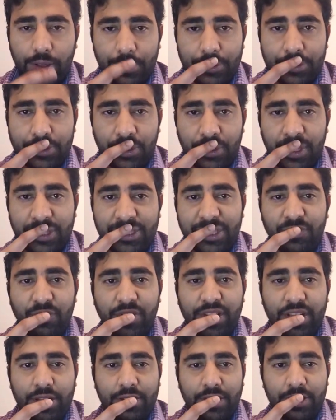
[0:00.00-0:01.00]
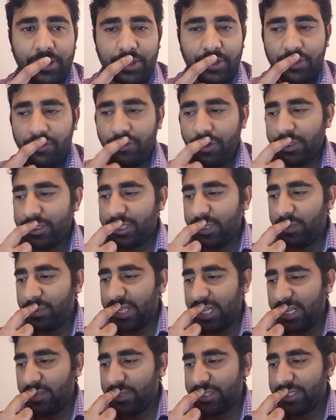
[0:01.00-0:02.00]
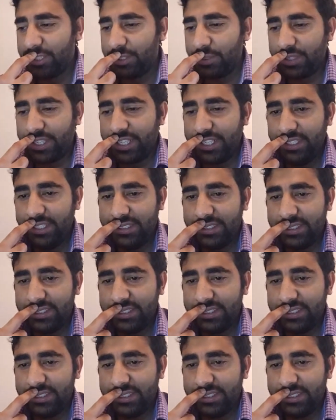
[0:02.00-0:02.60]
so Ajit we can continue for some time is it okay